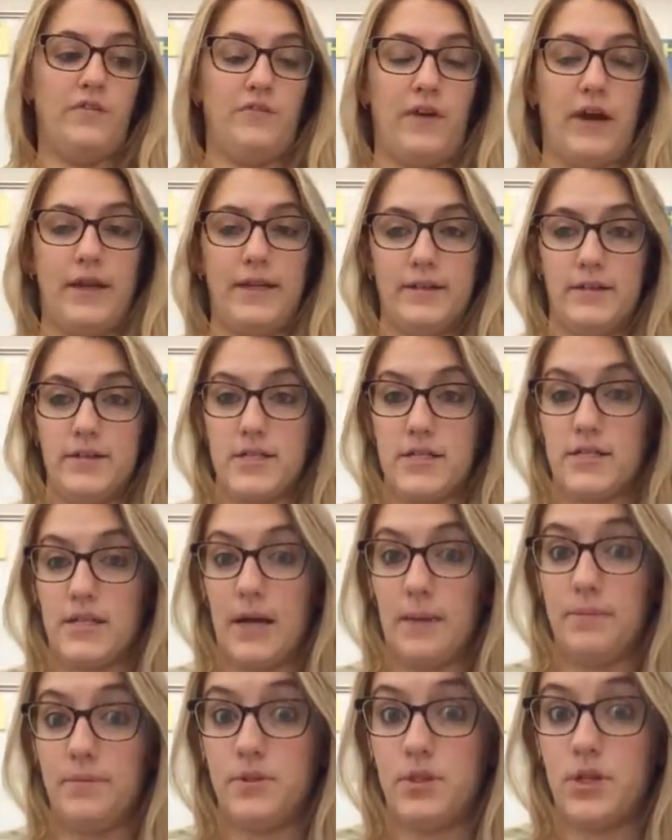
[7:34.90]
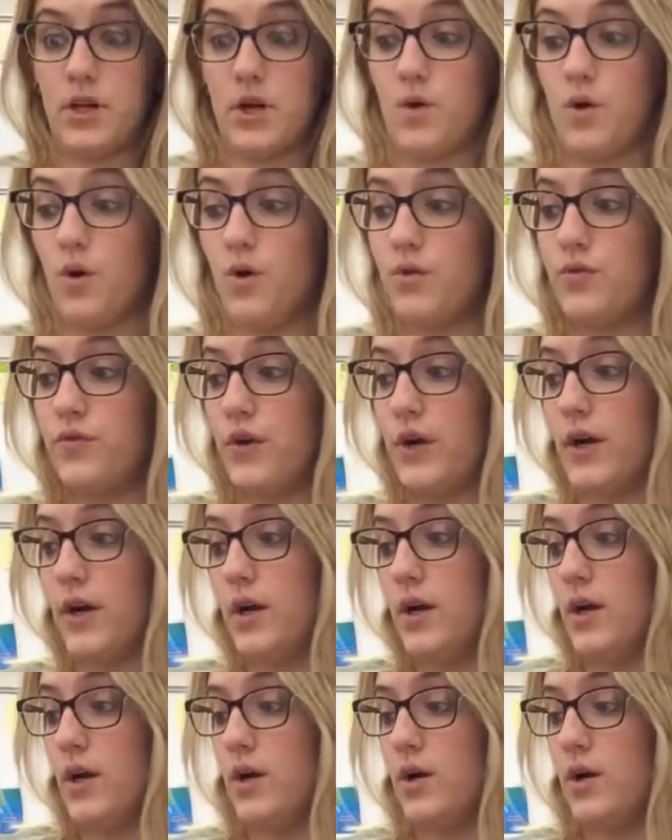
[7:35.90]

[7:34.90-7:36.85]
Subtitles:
final step to go over,